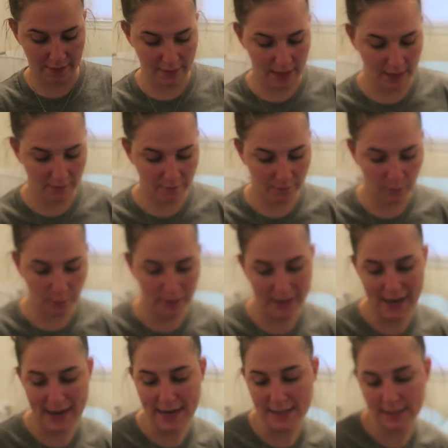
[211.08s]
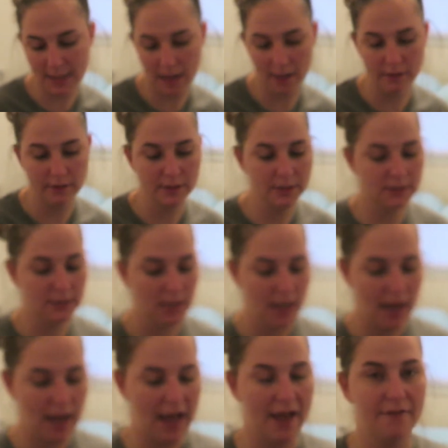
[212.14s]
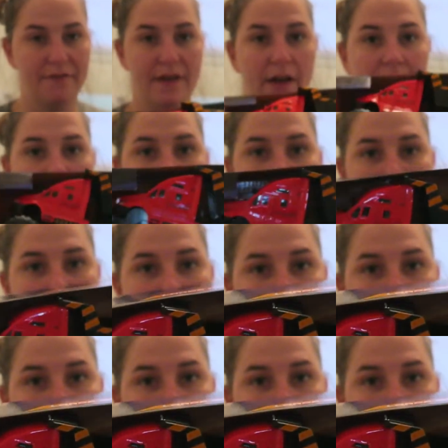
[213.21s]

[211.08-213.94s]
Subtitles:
And then for $8, I found this